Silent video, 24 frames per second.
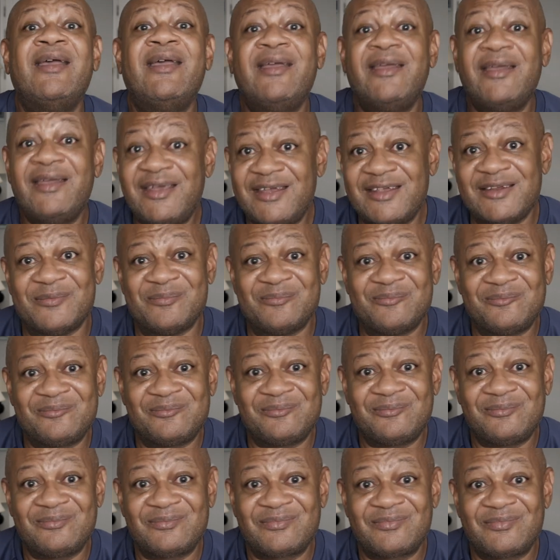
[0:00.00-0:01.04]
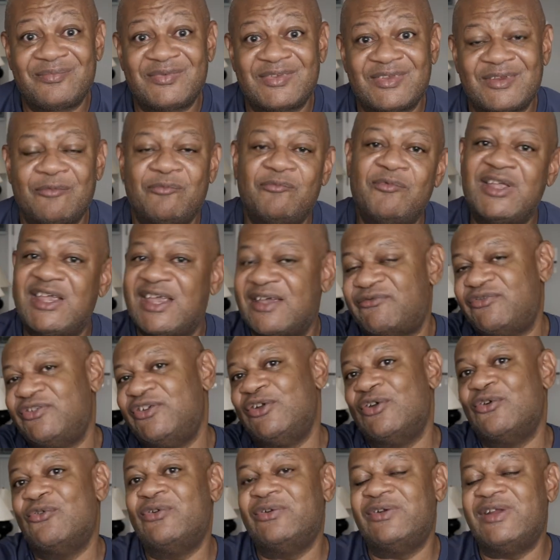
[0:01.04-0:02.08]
and we're giving you your